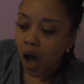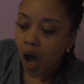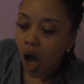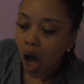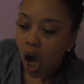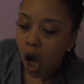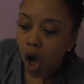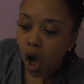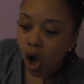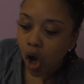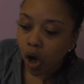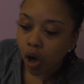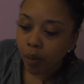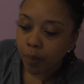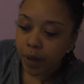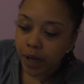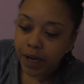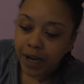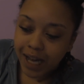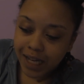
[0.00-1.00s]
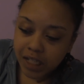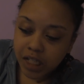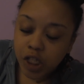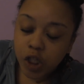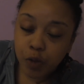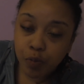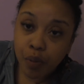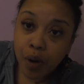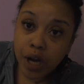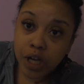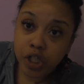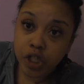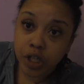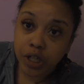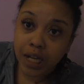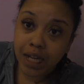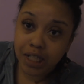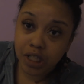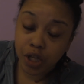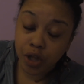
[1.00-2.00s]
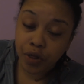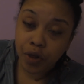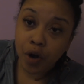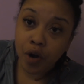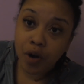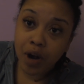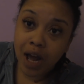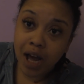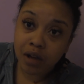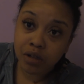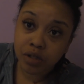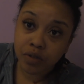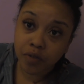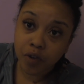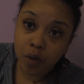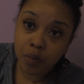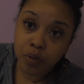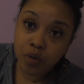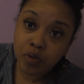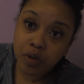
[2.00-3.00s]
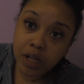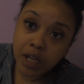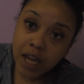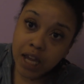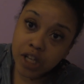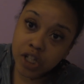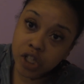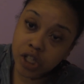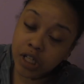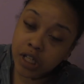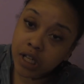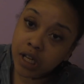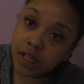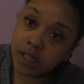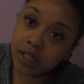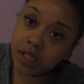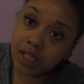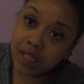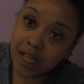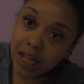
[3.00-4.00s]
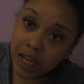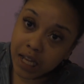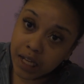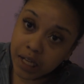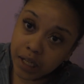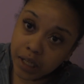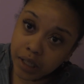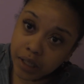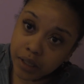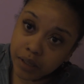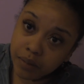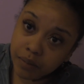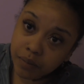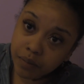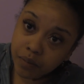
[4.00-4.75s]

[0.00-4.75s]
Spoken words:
And that's expression. That's the 3rd house of communication and understanding.